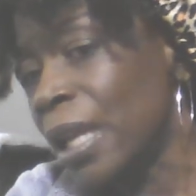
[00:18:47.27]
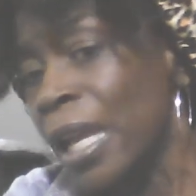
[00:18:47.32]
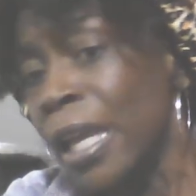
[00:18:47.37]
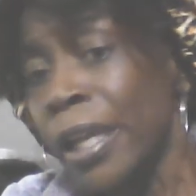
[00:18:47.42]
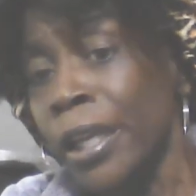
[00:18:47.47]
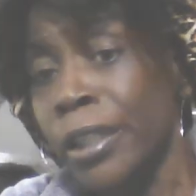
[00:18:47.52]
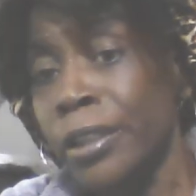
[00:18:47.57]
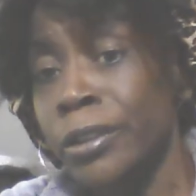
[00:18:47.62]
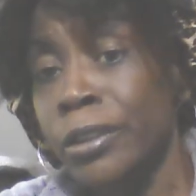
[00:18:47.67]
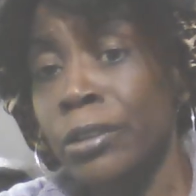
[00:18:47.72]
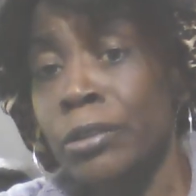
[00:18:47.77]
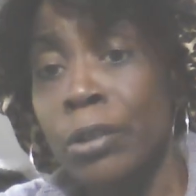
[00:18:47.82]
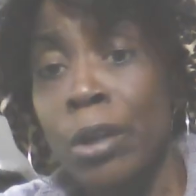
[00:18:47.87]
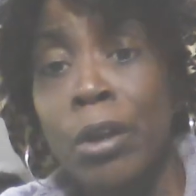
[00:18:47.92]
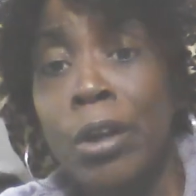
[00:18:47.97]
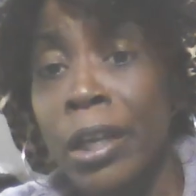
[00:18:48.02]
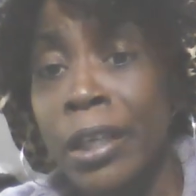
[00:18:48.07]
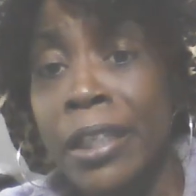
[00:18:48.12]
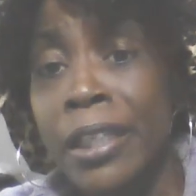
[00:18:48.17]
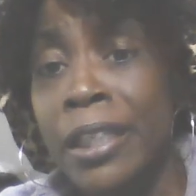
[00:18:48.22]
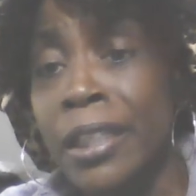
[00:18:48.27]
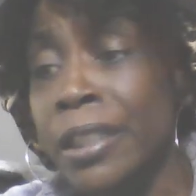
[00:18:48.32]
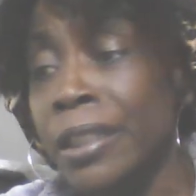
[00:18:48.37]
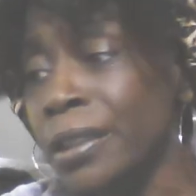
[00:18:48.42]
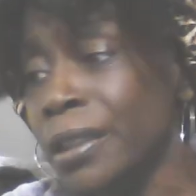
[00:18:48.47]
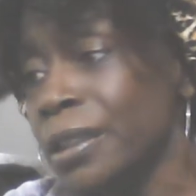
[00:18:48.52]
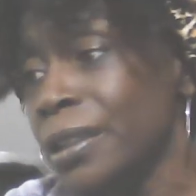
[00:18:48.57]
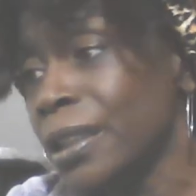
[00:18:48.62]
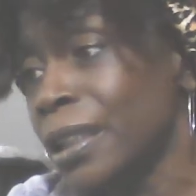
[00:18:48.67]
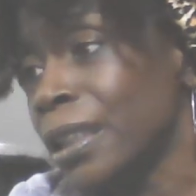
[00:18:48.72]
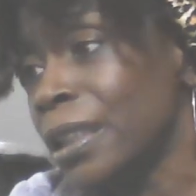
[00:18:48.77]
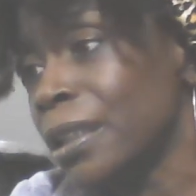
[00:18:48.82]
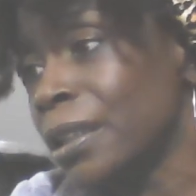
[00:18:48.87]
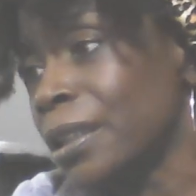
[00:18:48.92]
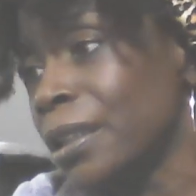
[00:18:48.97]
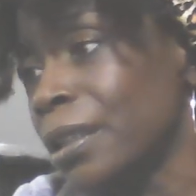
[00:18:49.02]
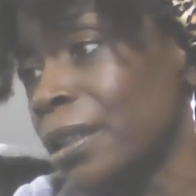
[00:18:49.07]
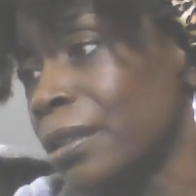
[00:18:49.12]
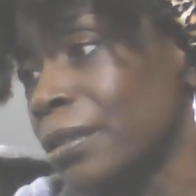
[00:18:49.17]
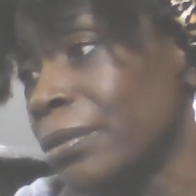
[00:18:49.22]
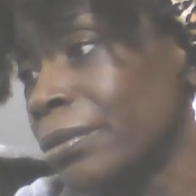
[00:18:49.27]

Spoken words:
Cause you know her kids is eating it.